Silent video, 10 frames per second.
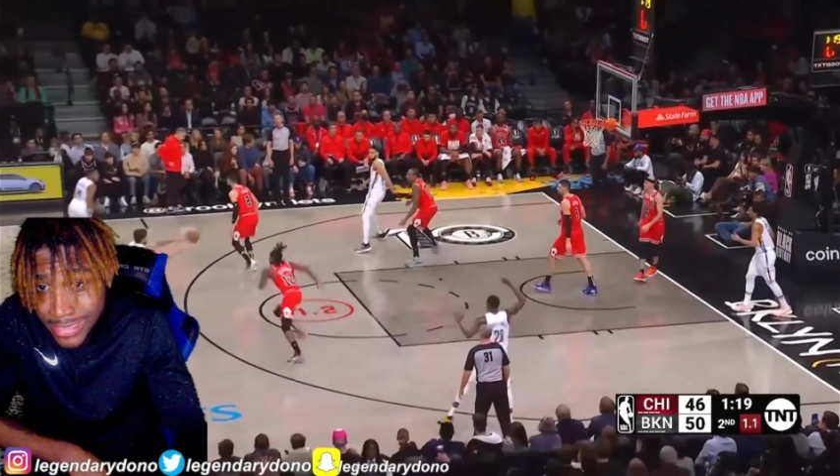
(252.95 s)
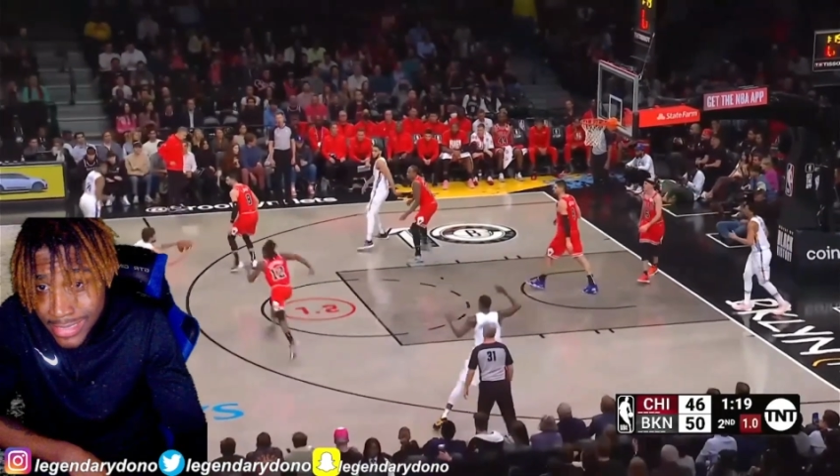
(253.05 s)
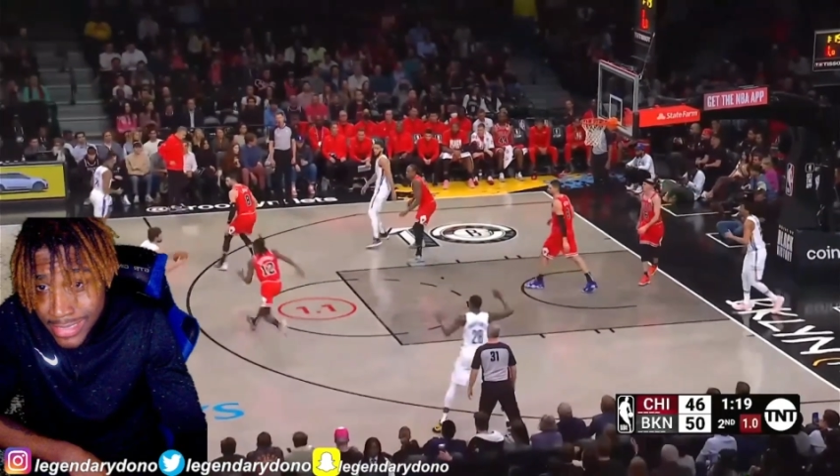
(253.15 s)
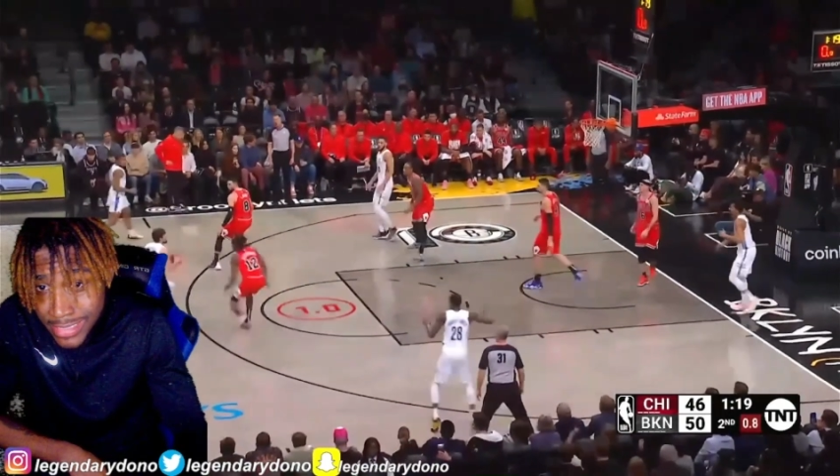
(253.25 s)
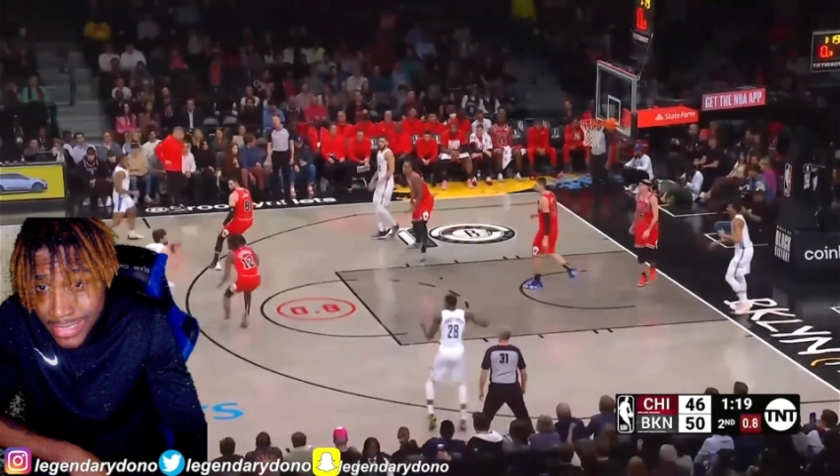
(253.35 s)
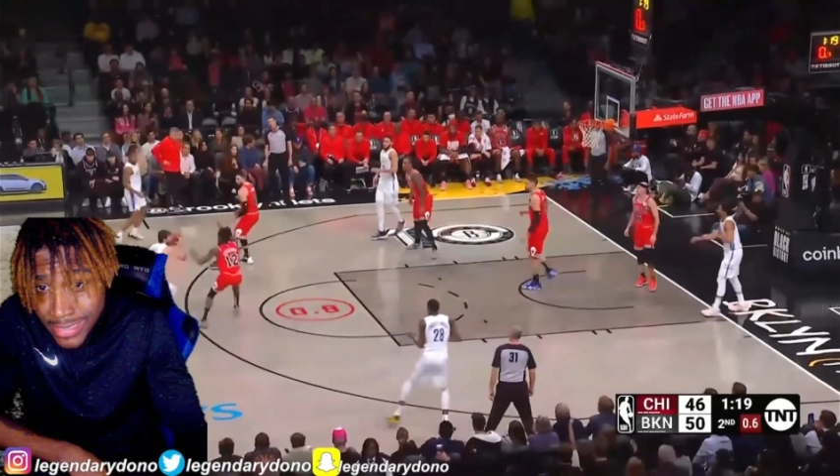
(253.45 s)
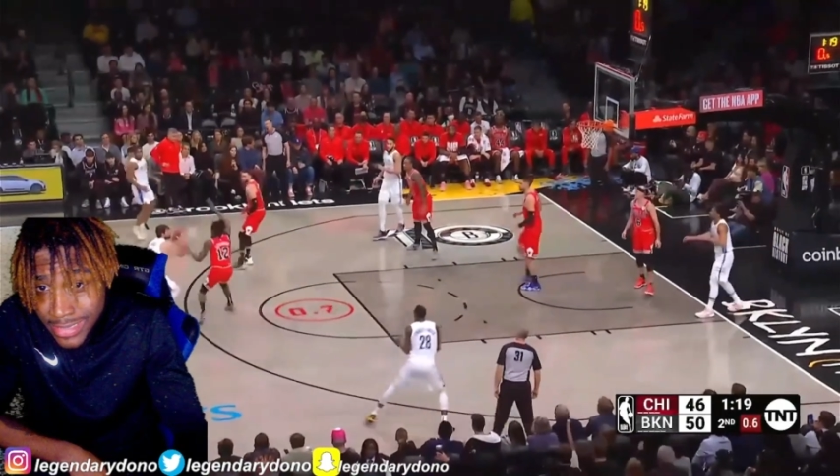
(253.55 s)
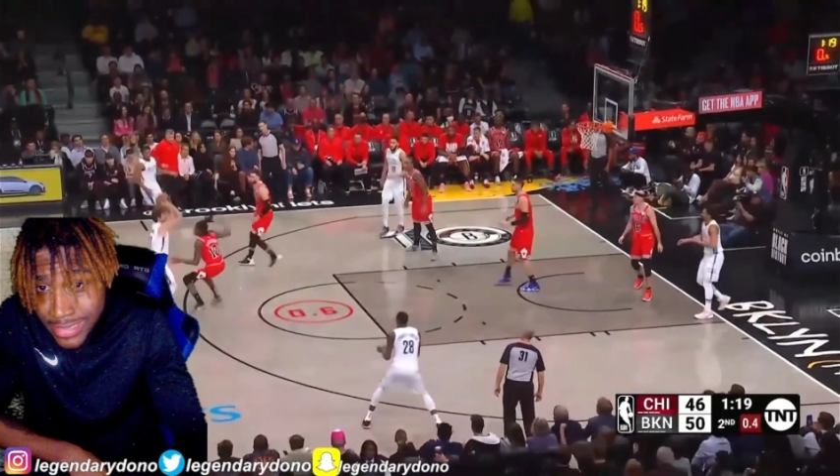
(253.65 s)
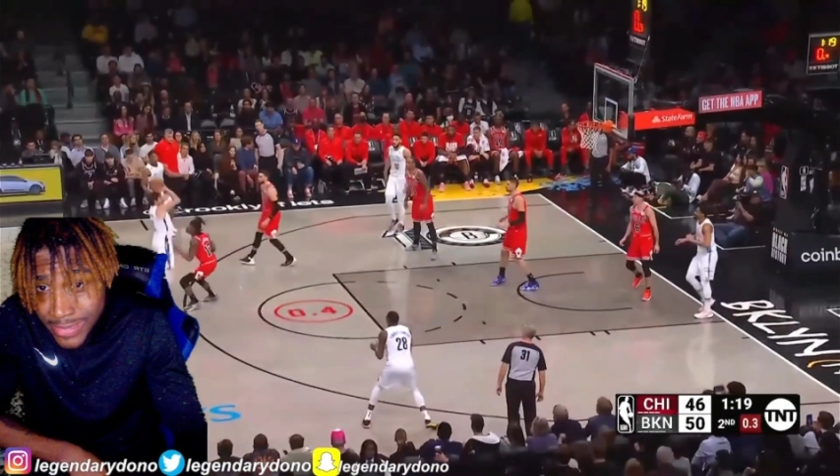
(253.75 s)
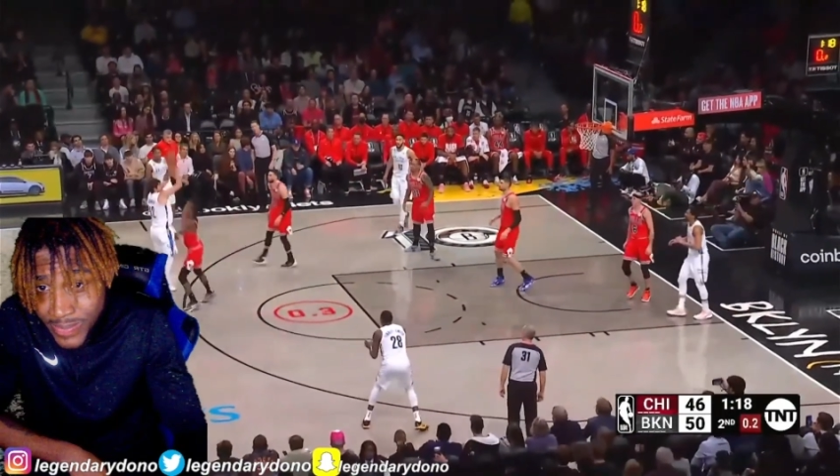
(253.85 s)
Simmons gets
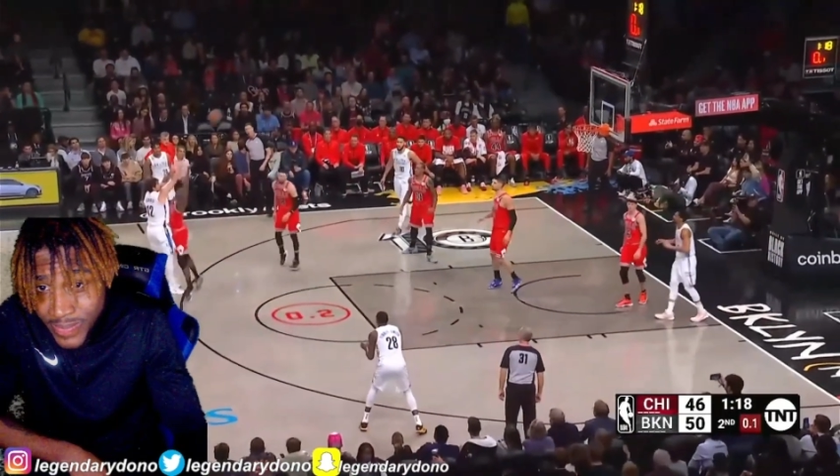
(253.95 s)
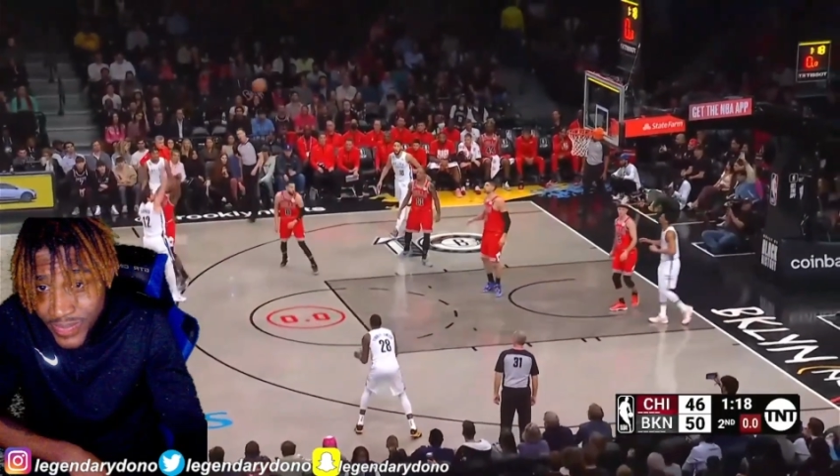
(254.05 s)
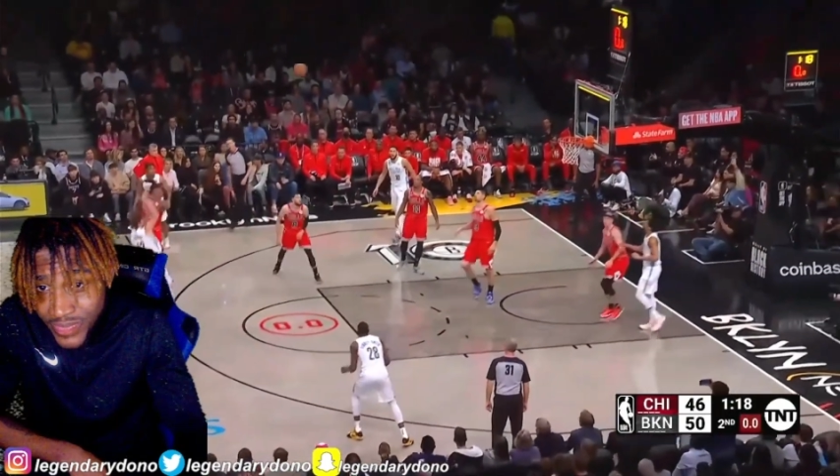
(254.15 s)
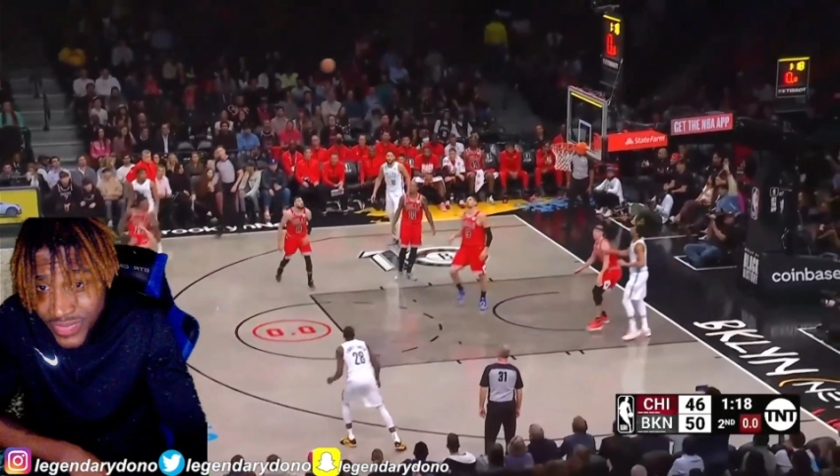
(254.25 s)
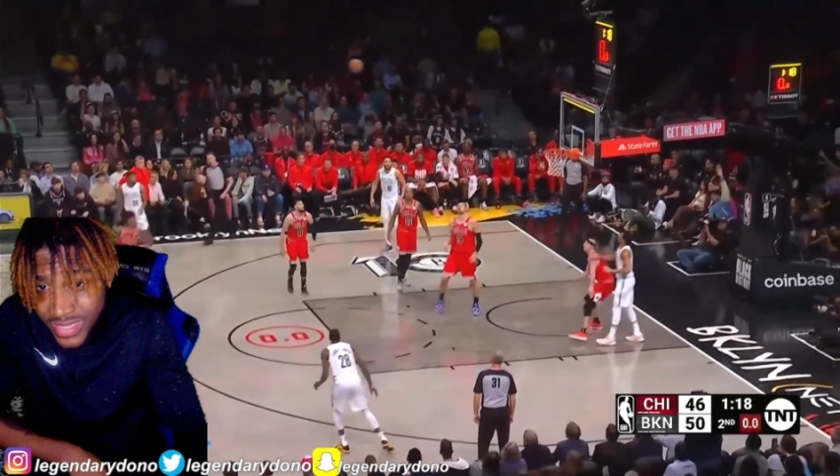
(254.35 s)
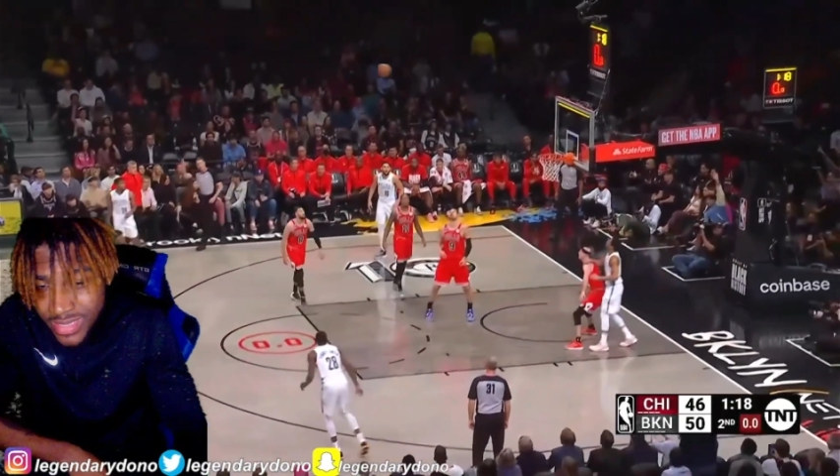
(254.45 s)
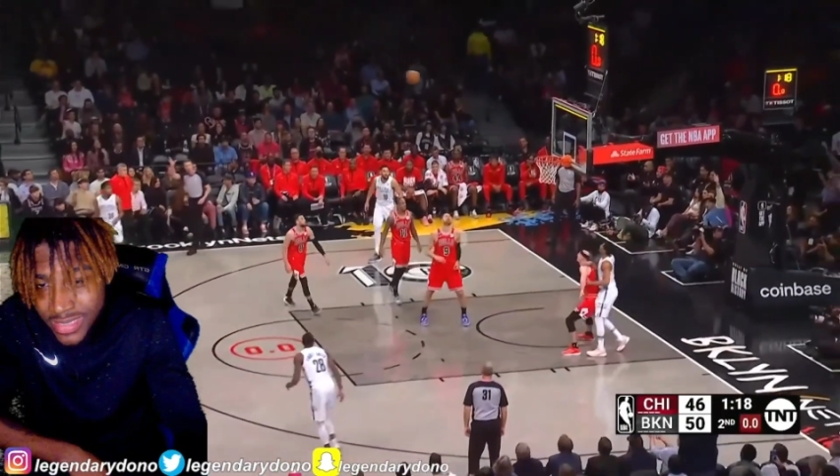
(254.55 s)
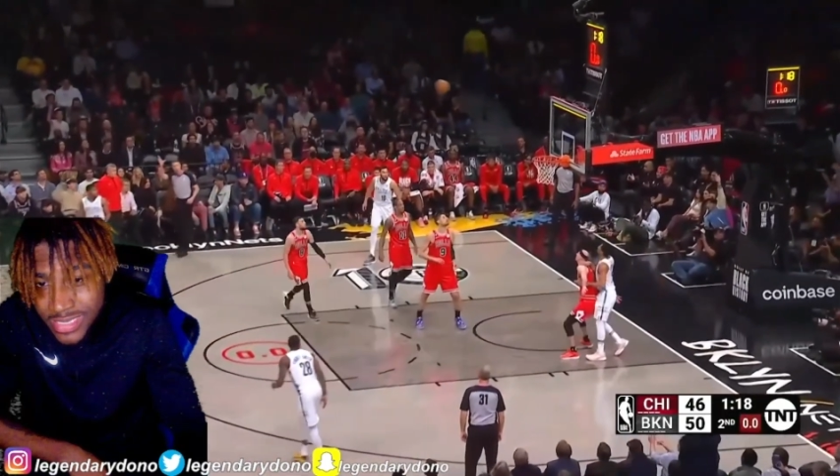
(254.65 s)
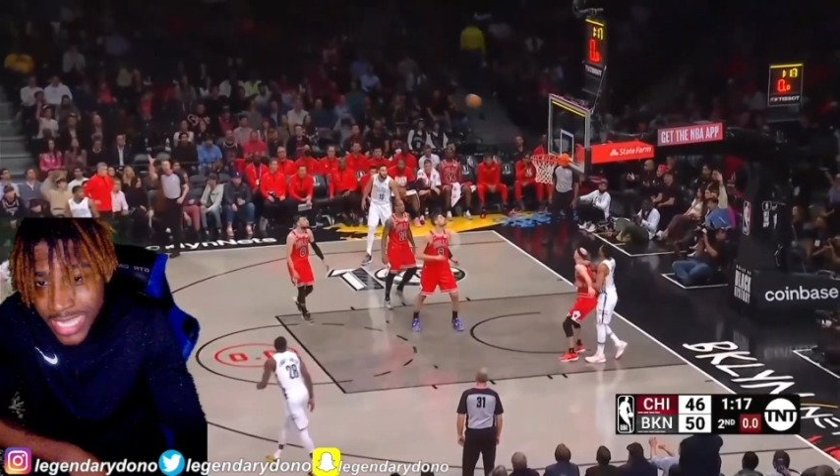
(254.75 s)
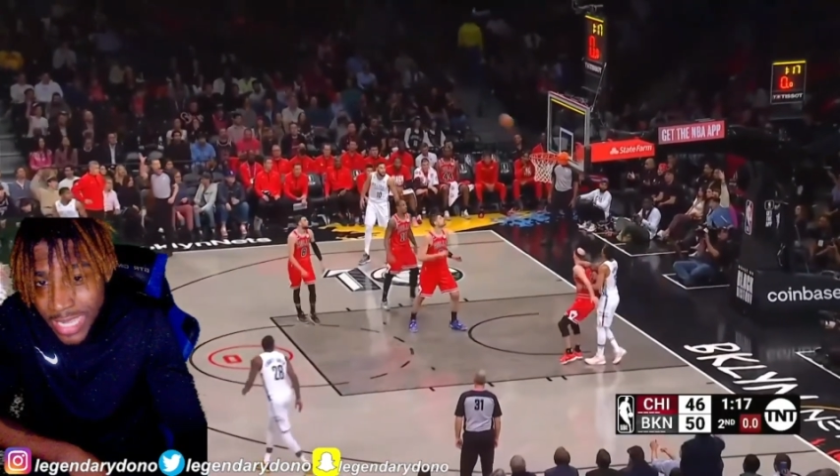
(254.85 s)
it back and let it
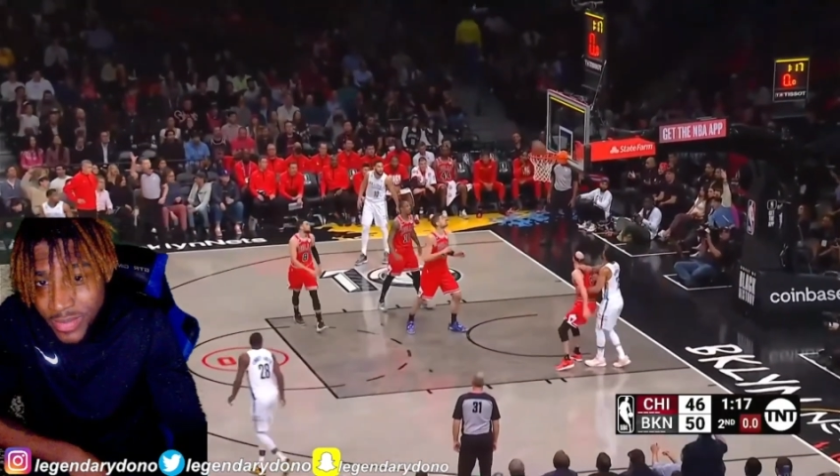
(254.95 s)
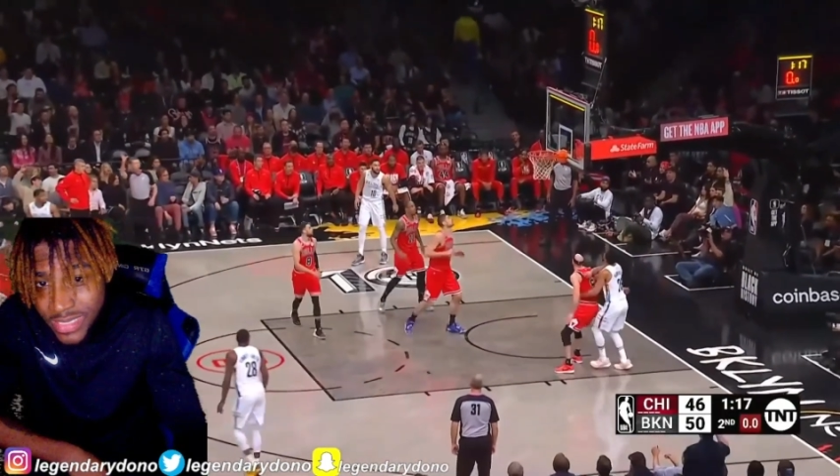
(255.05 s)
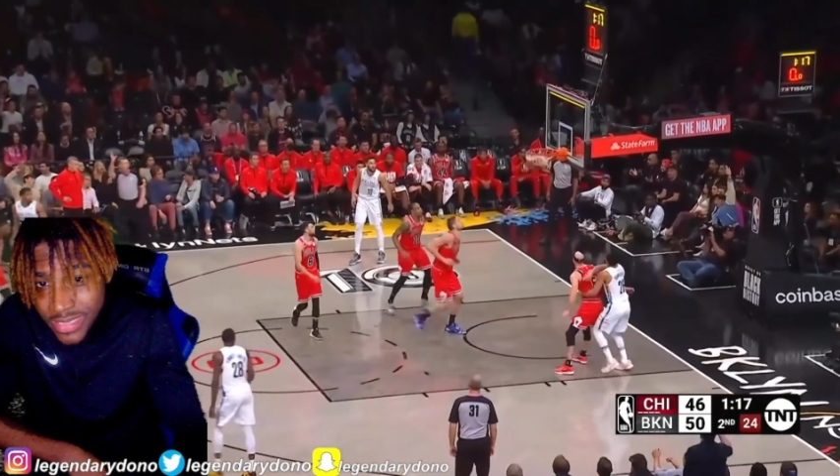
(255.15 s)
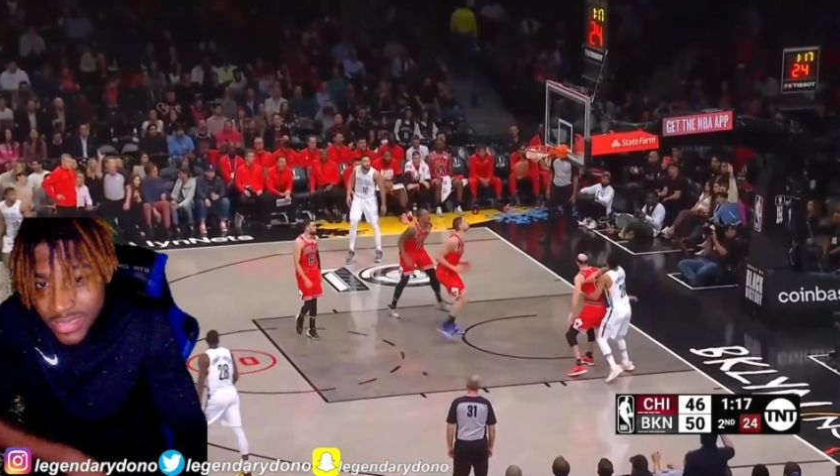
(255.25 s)
fly. Stop it.